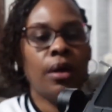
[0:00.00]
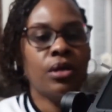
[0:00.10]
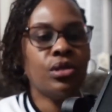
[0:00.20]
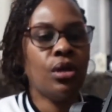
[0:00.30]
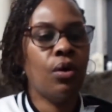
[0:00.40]

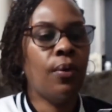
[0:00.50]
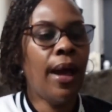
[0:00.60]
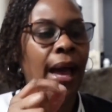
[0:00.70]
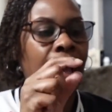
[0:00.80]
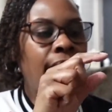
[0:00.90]
So
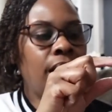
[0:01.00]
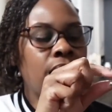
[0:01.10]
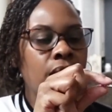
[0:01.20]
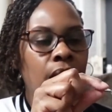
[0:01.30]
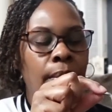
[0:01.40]
I
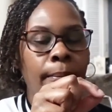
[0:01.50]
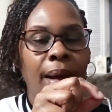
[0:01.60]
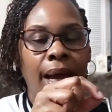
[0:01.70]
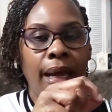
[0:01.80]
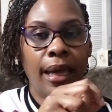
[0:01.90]
took
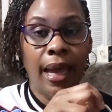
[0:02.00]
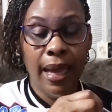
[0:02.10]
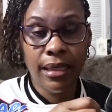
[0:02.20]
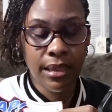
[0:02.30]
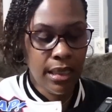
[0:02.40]
my
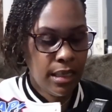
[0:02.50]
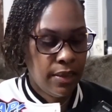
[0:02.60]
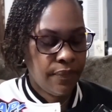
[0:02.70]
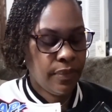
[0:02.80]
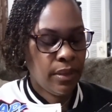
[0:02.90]
hex key
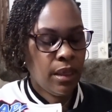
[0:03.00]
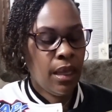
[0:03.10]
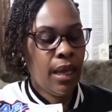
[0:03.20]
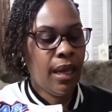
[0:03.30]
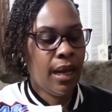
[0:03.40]

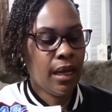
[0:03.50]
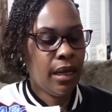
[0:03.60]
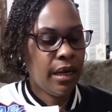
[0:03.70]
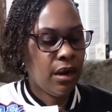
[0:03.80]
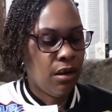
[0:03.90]
and I
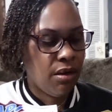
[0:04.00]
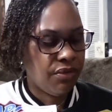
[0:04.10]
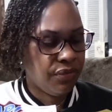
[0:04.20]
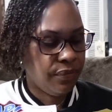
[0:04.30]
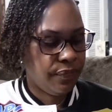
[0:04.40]
cut it
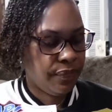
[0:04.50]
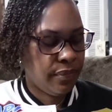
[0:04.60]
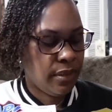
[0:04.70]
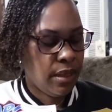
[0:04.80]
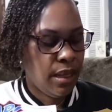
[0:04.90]
off,
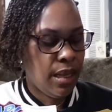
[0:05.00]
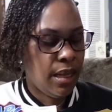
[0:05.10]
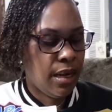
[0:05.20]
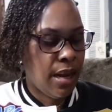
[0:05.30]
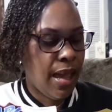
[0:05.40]

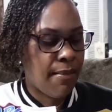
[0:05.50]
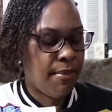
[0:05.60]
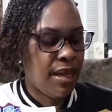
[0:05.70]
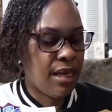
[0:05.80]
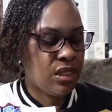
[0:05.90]
and I
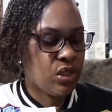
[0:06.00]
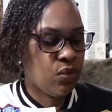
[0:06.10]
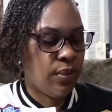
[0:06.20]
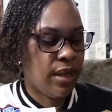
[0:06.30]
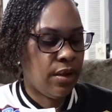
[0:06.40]
made it to
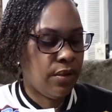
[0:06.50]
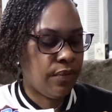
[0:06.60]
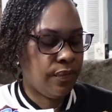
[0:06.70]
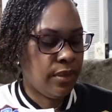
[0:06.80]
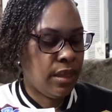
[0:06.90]

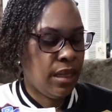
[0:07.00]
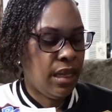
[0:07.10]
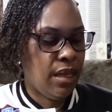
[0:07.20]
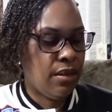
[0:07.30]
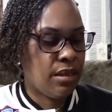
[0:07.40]
where
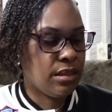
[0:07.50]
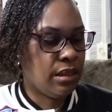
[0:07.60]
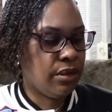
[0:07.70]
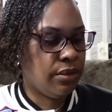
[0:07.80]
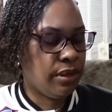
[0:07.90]
it is
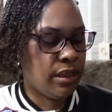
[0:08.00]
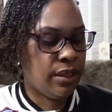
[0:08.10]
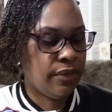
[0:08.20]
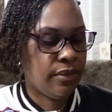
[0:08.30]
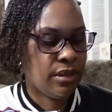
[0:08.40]

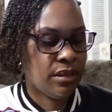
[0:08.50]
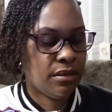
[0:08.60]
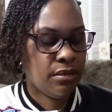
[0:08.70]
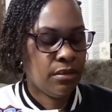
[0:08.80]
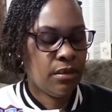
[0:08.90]
literally
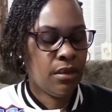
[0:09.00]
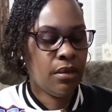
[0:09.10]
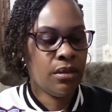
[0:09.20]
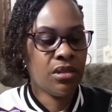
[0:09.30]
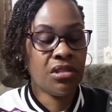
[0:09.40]

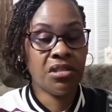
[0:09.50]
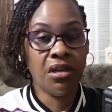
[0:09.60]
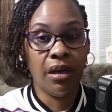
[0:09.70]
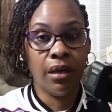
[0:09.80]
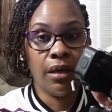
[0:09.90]

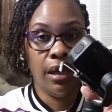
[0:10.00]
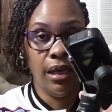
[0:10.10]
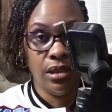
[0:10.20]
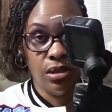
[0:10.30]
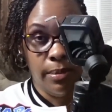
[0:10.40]
stuck
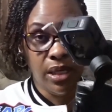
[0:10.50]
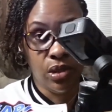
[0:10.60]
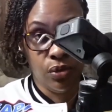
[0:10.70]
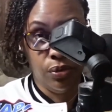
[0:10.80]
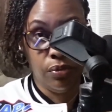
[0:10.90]
into my
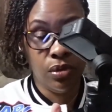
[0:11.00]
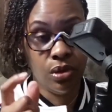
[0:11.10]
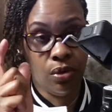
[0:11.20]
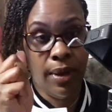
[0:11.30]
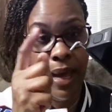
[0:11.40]
screw,
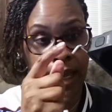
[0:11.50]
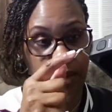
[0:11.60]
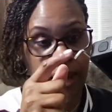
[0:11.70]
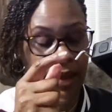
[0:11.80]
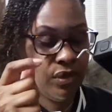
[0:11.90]
so I
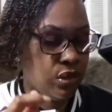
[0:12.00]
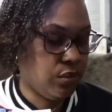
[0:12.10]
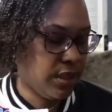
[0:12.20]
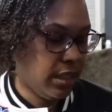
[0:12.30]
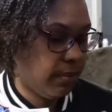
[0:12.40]
don't have to
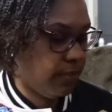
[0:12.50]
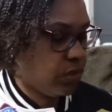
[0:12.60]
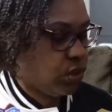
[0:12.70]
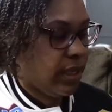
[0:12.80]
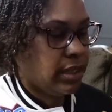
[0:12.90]
keep
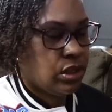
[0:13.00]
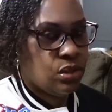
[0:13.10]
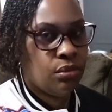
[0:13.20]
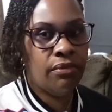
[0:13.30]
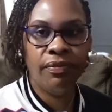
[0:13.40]
trying
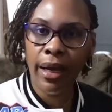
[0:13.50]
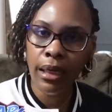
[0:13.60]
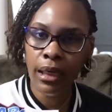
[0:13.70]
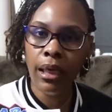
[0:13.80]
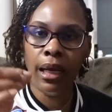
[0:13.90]
to
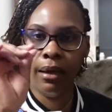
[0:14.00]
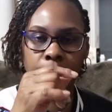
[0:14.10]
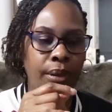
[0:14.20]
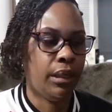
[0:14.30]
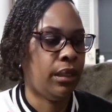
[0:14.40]
find it
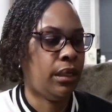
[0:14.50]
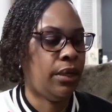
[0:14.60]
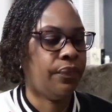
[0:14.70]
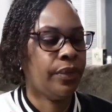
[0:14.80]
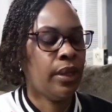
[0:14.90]
and put it in there.